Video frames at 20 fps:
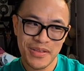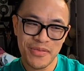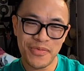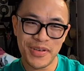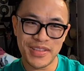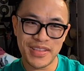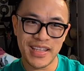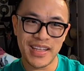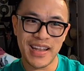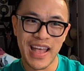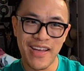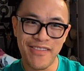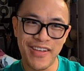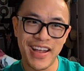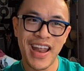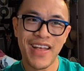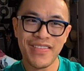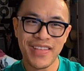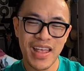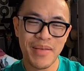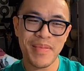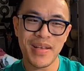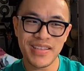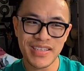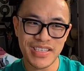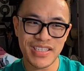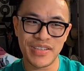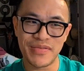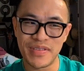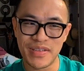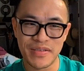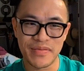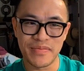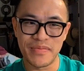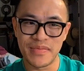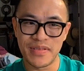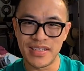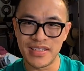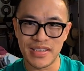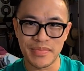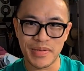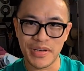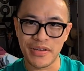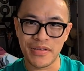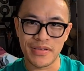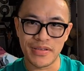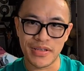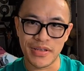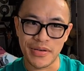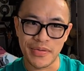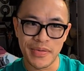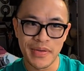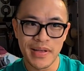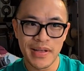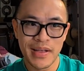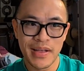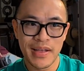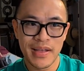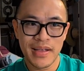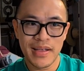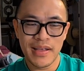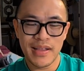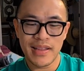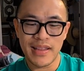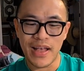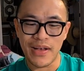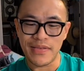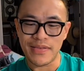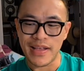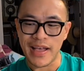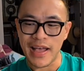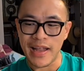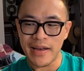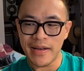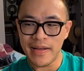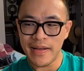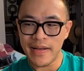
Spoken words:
within right after that message, it would have disappeared. So that was that.